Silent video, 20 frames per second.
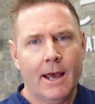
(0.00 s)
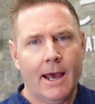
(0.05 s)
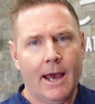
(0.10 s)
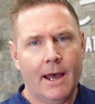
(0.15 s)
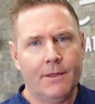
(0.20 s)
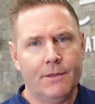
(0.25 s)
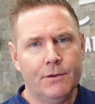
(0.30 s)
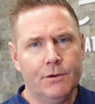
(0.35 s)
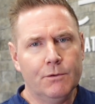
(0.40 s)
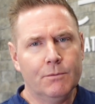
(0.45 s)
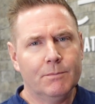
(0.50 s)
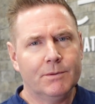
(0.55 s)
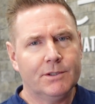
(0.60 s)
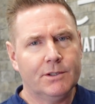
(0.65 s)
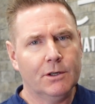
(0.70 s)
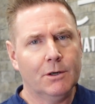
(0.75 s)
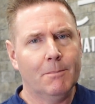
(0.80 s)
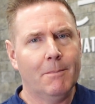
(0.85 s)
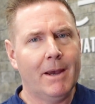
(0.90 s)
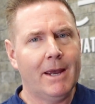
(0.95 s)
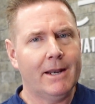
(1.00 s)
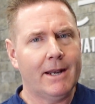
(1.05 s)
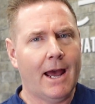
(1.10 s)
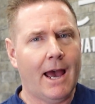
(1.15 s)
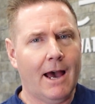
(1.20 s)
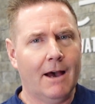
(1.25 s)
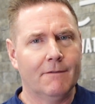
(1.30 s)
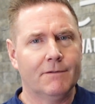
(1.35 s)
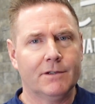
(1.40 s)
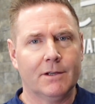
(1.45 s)
And you still might
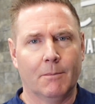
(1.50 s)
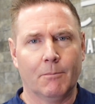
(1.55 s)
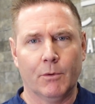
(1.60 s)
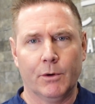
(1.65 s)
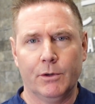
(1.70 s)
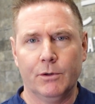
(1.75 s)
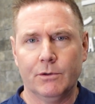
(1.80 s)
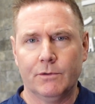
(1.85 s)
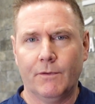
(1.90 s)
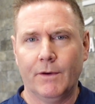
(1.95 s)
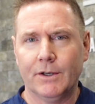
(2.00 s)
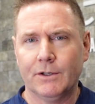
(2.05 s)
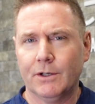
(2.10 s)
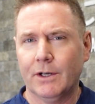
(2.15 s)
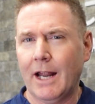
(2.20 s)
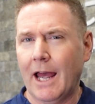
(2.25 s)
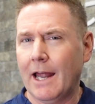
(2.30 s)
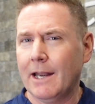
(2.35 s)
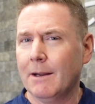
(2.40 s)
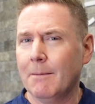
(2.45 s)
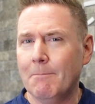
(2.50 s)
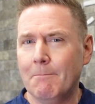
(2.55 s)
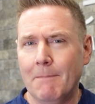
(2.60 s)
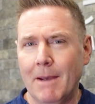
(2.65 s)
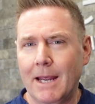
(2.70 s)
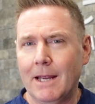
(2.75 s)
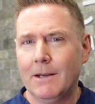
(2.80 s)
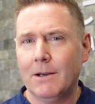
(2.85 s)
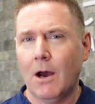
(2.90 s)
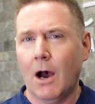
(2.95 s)
have some reduced vision, and it
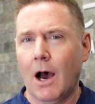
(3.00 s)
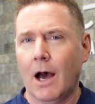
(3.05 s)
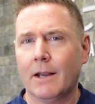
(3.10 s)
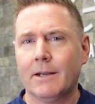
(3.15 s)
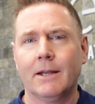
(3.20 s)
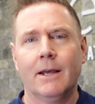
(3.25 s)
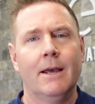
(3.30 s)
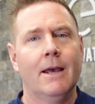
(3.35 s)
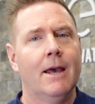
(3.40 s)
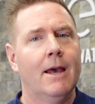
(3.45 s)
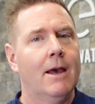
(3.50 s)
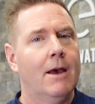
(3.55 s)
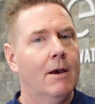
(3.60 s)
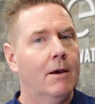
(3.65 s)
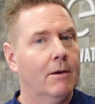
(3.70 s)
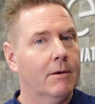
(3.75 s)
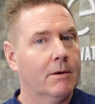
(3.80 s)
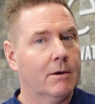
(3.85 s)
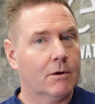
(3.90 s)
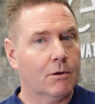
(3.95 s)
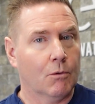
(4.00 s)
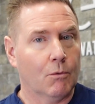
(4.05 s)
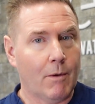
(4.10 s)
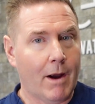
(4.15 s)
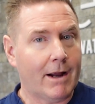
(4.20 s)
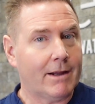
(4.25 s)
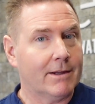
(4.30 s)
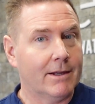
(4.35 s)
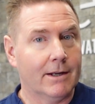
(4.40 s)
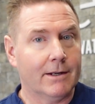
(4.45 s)
may not
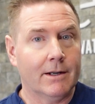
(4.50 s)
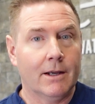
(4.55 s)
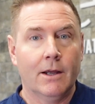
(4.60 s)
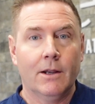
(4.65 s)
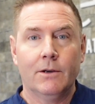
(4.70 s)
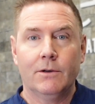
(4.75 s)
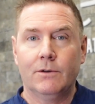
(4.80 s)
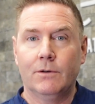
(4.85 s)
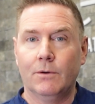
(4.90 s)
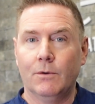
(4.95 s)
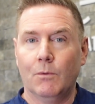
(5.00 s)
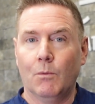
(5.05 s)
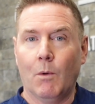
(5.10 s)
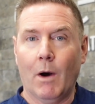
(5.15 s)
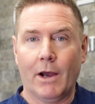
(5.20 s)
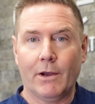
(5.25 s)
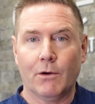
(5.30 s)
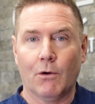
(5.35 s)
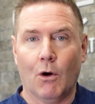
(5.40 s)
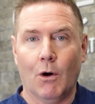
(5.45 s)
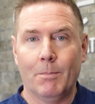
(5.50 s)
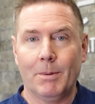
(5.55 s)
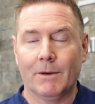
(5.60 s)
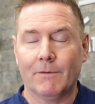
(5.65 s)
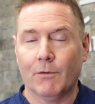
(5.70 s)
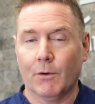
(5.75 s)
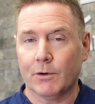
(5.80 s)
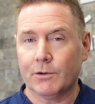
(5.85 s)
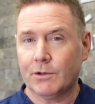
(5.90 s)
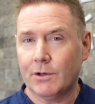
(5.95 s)
correct it to what you're hoping
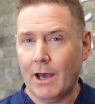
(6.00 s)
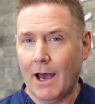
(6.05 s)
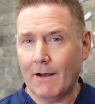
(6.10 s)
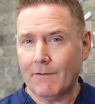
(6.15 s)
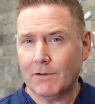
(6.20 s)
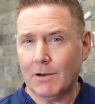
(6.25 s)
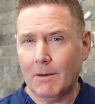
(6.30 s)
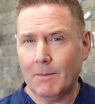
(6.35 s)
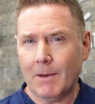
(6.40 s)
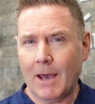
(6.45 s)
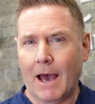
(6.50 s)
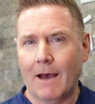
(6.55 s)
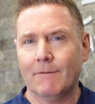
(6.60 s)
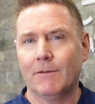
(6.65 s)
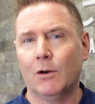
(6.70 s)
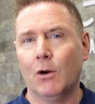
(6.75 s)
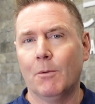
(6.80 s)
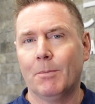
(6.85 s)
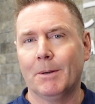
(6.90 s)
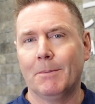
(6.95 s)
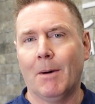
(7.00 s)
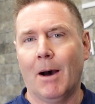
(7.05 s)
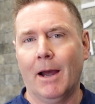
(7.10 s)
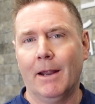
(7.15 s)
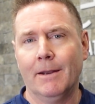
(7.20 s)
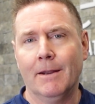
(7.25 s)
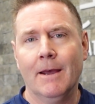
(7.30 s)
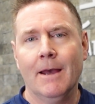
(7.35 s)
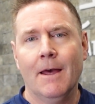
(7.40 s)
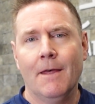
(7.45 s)
for. So you have to have an open
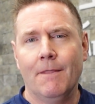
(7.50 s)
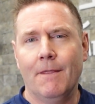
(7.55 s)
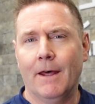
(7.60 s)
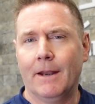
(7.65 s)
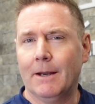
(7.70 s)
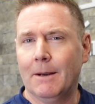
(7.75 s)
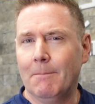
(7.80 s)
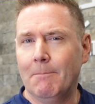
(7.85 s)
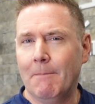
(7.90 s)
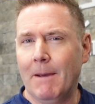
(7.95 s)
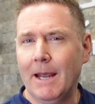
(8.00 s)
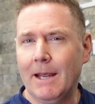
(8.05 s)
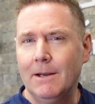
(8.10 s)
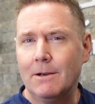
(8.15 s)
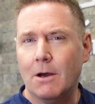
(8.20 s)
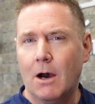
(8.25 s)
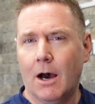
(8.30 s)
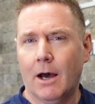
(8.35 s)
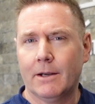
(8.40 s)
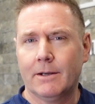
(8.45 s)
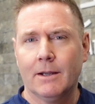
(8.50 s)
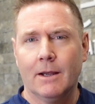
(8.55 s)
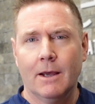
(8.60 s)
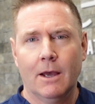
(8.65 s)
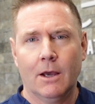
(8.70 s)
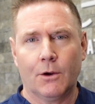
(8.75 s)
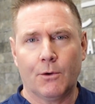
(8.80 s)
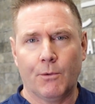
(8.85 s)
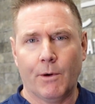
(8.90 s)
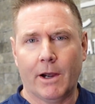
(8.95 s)
mind that it may not
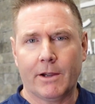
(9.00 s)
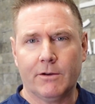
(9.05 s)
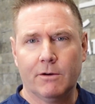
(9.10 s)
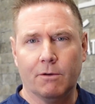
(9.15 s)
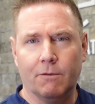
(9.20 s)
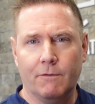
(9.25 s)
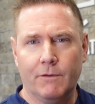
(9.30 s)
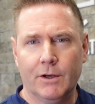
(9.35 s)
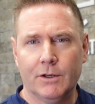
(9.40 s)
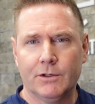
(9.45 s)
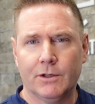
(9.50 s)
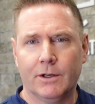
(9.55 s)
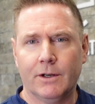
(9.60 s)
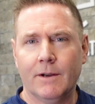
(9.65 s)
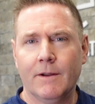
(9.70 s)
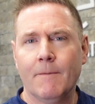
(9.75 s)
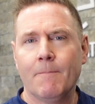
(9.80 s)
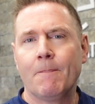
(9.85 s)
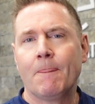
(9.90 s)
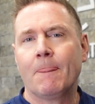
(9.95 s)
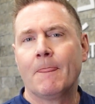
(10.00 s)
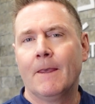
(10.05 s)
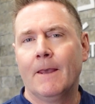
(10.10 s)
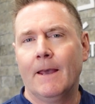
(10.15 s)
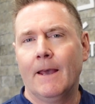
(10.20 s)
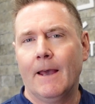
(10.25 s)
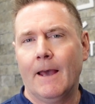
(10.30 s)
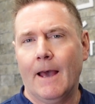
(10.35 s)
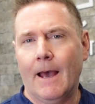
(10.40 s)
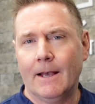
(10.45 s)
correct your vision
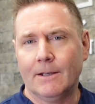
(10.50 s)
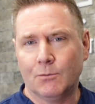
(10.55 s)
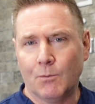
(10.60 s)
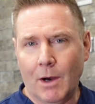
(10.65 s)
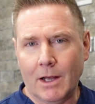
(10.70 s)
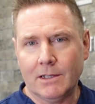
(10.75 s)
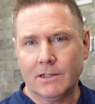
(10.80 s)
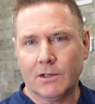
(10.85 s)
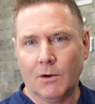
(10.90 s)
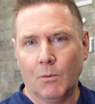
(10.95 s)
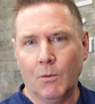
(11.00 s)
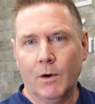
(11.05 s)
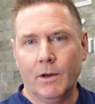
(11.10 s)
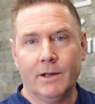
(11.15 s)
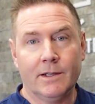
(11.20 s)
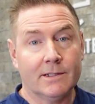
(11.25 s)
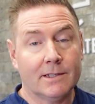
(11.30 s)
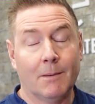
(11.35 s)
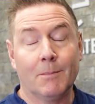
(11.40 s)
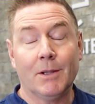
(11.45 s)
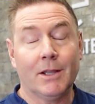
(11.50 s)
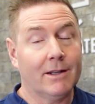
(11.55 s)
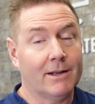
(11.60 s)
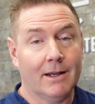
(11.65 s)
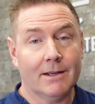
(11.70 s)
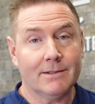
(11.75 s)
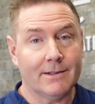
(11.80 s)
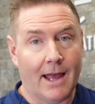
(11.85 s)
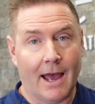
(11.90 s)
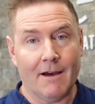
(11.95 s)
as well as it would in someone that
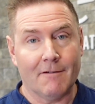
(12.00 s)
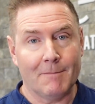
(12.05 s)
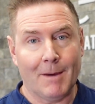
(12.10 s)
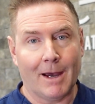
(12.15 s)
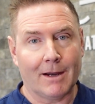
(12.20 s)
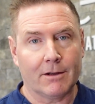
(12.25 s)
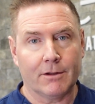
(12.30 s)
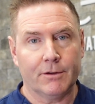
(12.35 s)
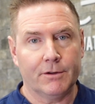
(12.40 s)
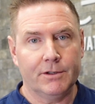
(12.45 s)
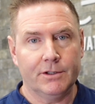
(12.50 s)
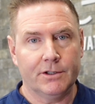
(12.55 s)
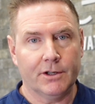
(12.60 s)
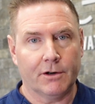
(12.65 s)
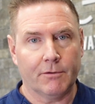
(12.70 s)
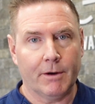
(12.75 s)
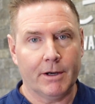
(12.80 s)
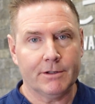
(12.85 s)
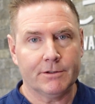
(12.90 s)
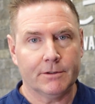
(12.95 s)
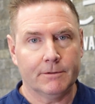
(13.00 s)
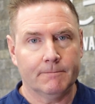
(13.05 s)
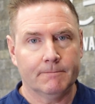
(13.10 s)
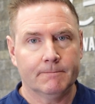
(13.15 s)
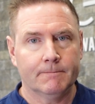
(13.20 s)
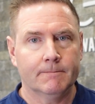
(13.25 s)
doesn't have macular degeneration.